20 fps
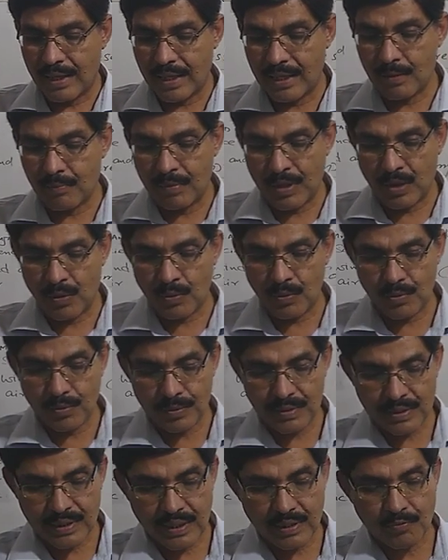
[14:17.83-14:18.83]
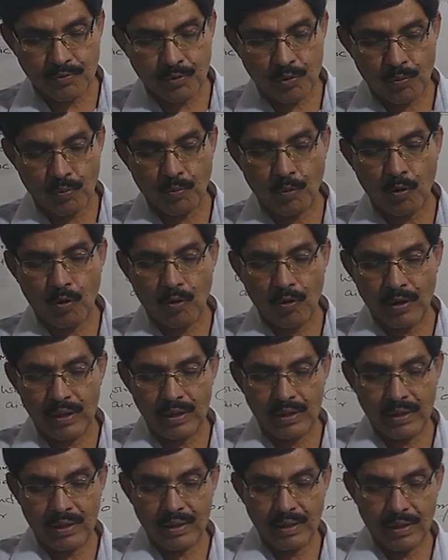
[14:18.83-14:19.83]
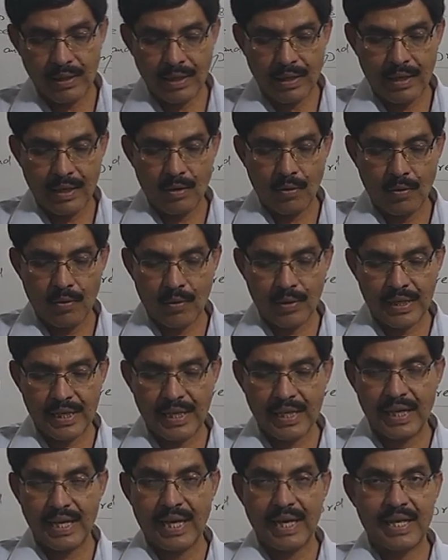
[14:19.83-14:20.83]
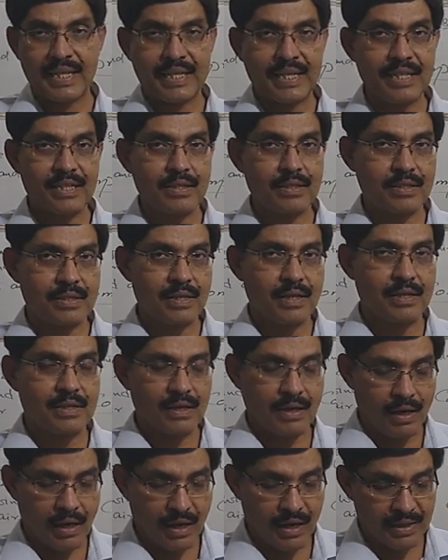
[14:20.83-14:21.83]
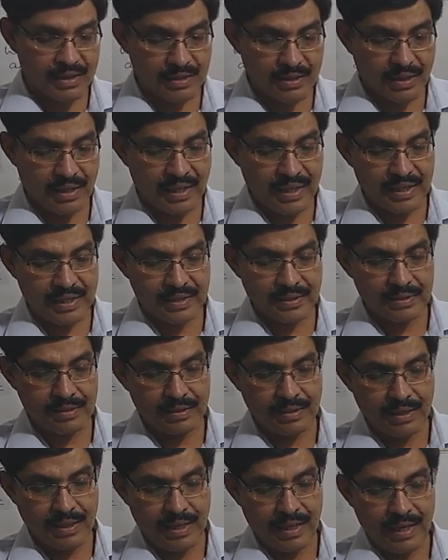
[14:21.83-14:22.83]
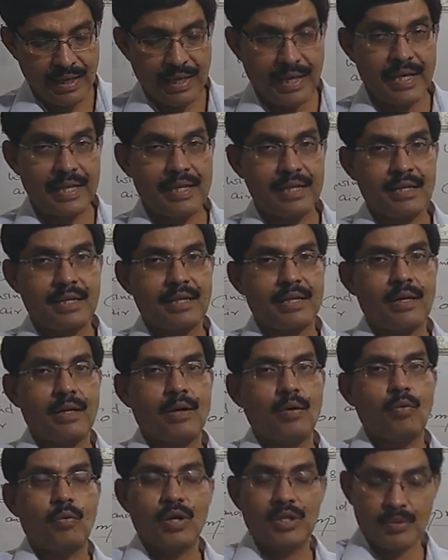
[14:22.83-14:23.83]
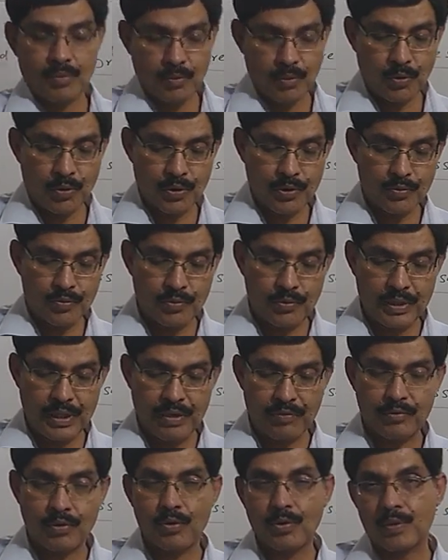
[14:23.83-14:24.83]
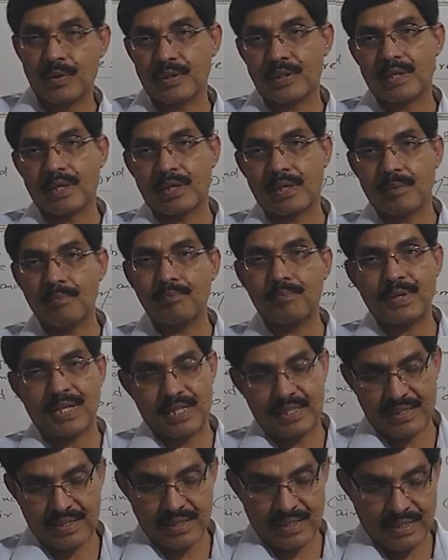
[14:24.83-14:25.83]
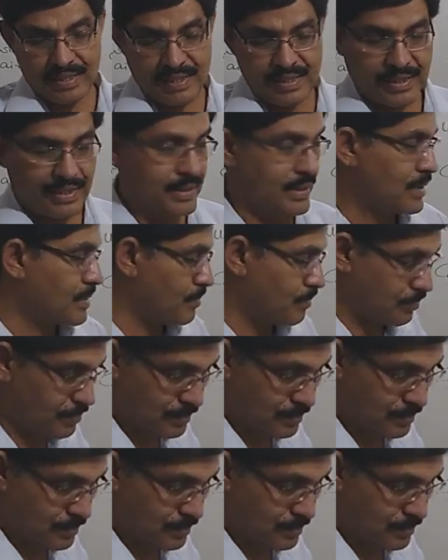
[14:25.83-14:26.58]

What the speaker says: in balloons, in football, okay, and in our tire, in what called we have called the compressed air.